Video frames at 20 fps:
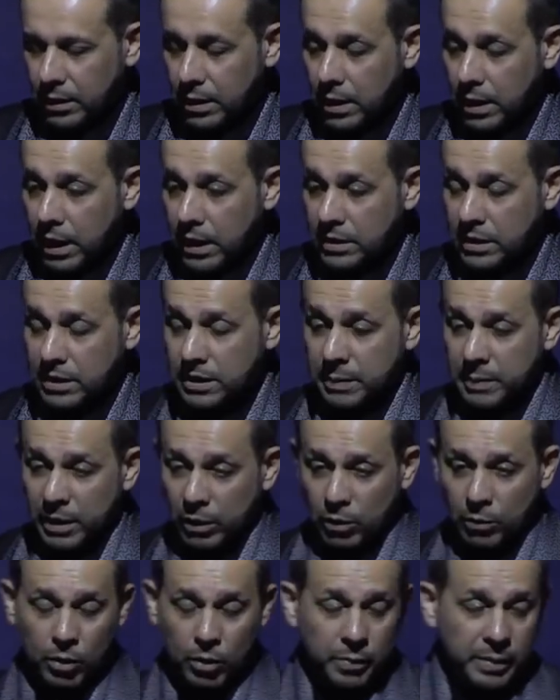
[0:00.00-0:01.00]
He says, Amir
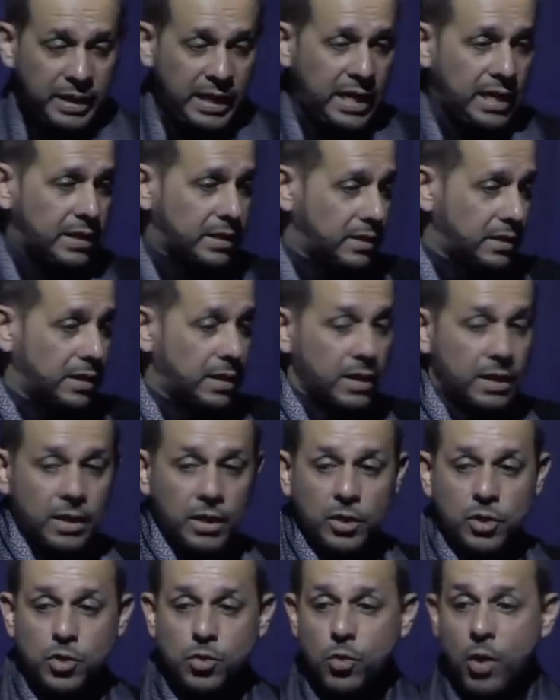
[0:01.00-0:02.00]
al-Mu'mineen,
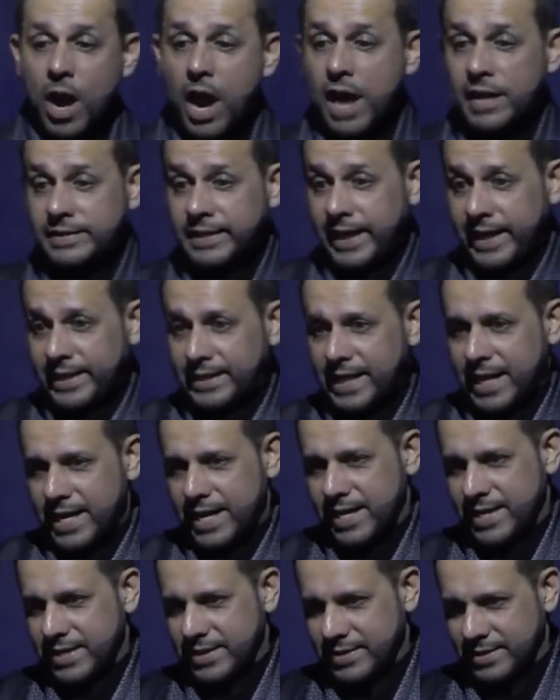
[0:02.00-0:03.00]
you are the
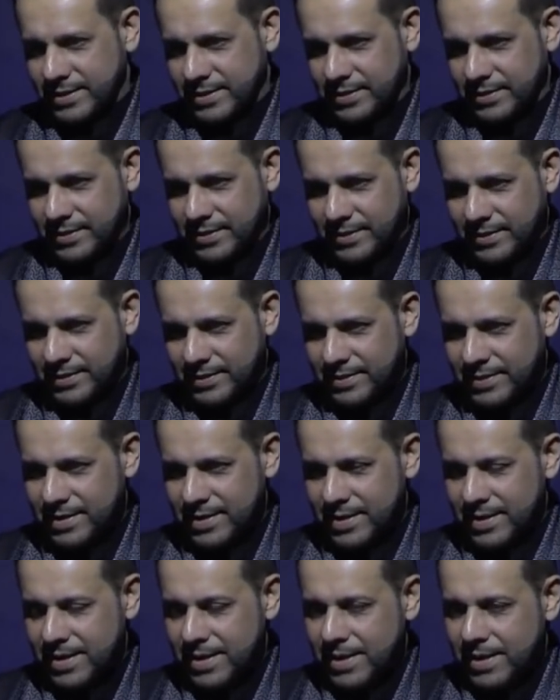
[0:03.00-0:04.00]
hidayah.
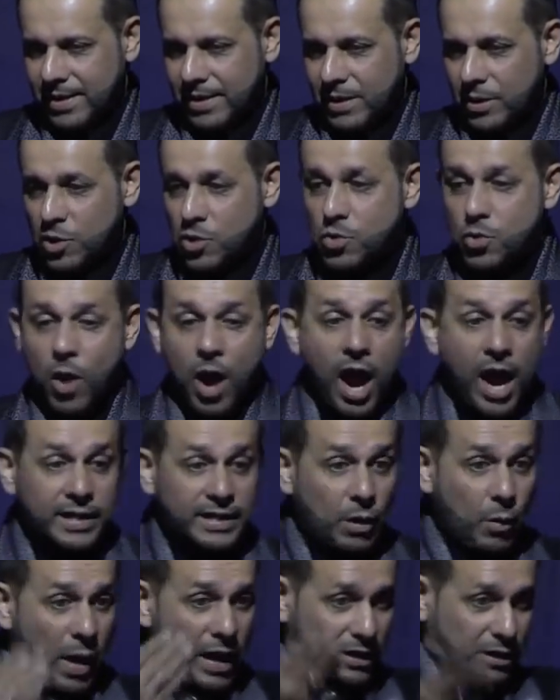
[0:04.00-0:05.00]
You are
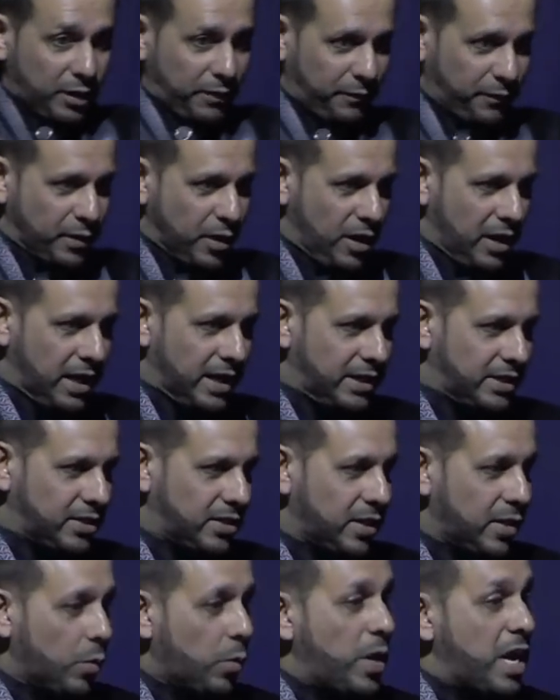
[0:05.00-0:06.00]
the wealth of knowledge.
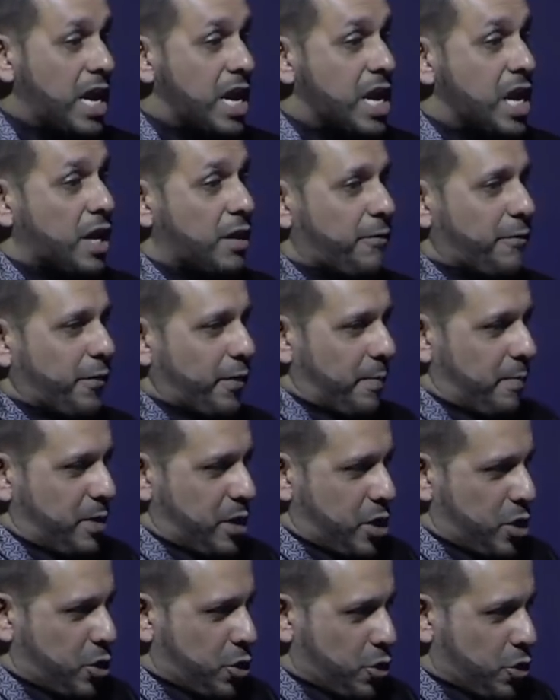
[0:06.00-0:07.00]
We learn from
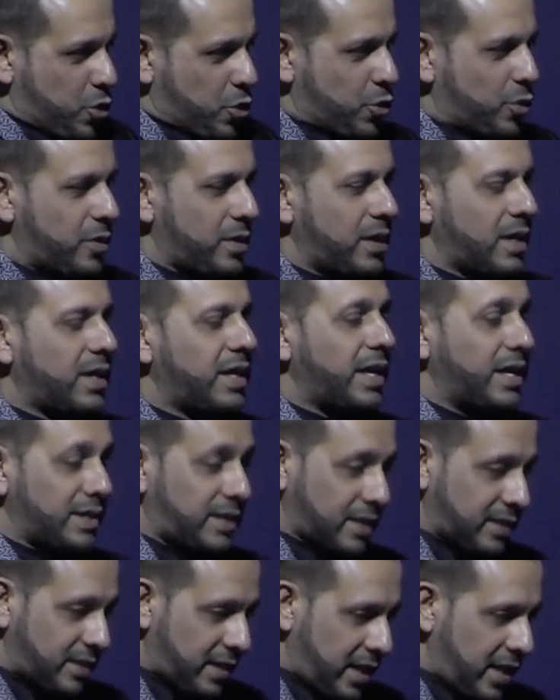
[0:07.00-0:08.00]
you. He
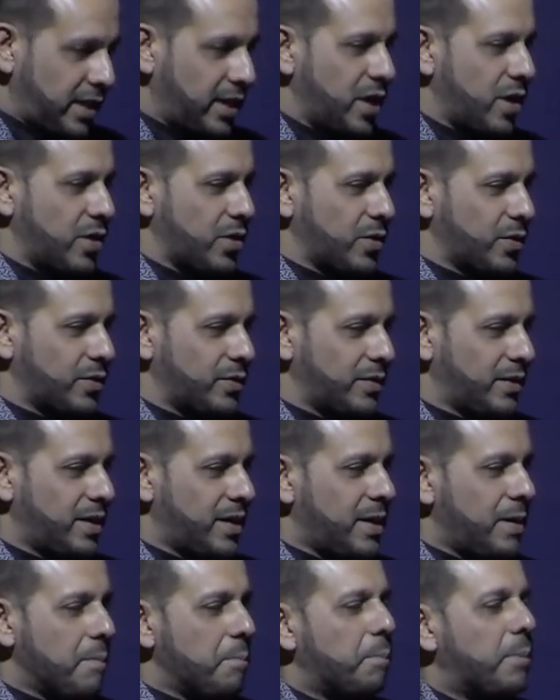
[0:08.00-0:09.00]
says, I know,
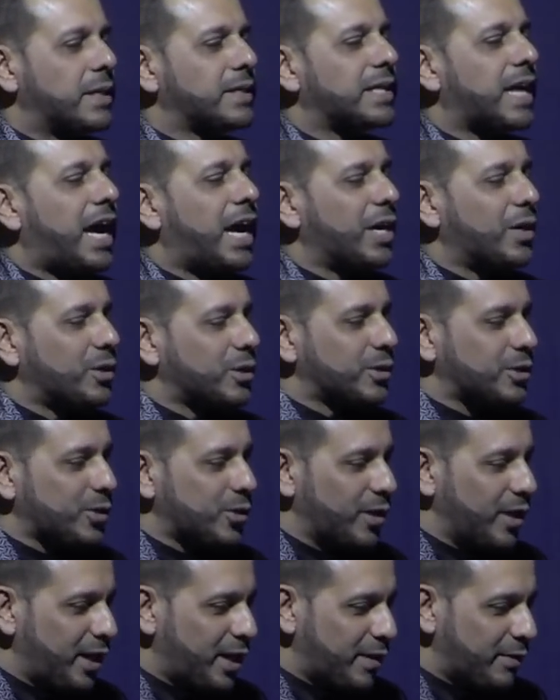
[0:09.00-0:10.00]
but I also
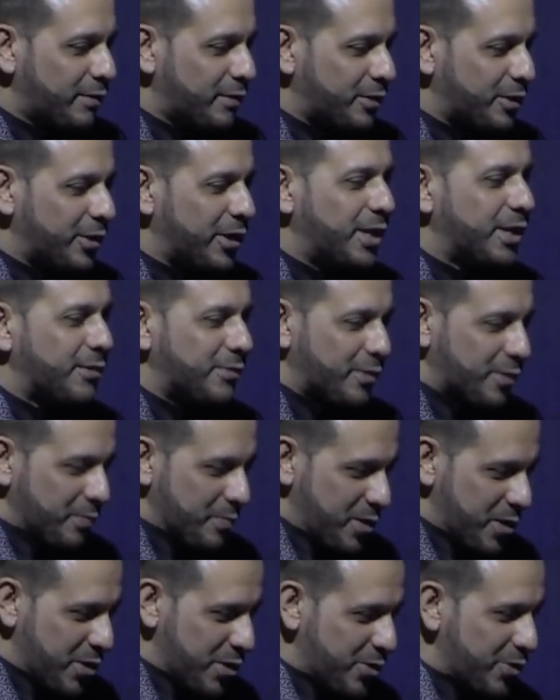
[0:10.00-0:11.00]
love to hear from
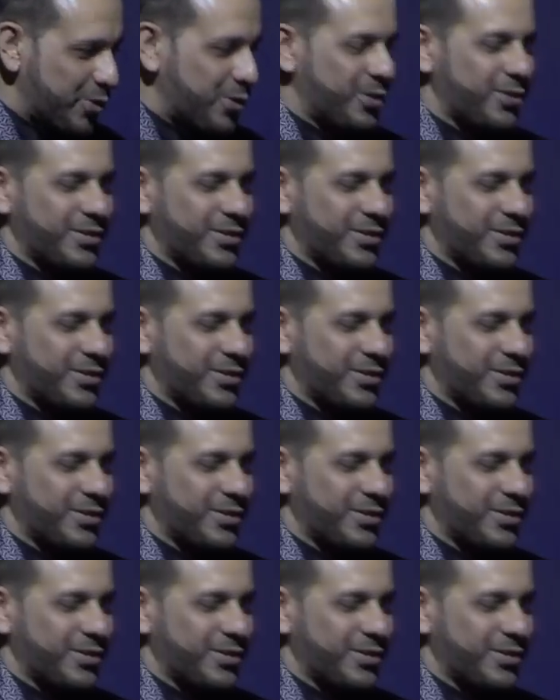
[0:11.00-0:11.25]
you.